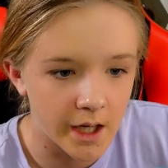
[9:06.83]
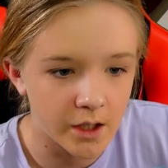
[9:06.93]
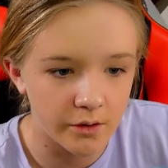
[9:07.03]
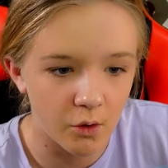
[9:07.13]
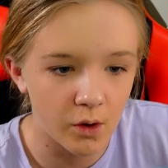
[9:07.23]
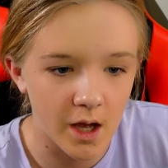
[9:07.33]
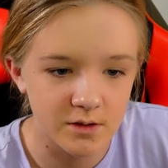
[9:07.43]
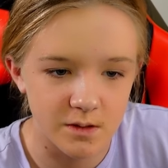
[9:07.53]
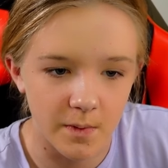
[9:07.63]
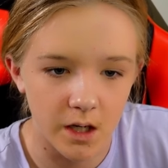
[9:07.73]
I know. The whole
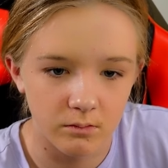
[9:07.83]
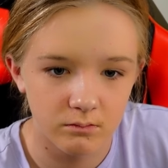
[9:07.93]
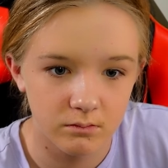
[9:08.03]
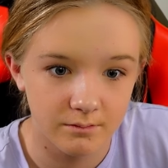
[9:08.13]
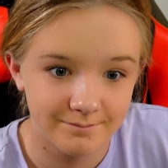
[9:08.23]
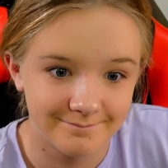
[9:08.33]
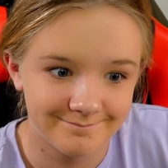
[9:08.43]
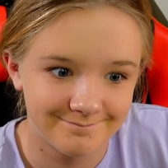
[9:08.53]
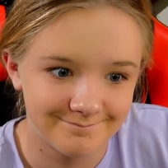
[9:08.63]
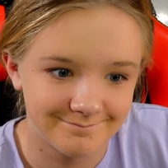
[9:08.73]
house is mine.
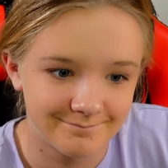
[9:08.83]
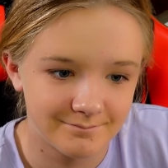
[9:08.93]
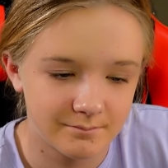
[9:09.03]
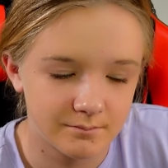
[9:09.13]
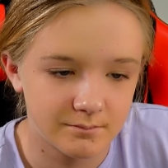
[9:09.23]
I know, but I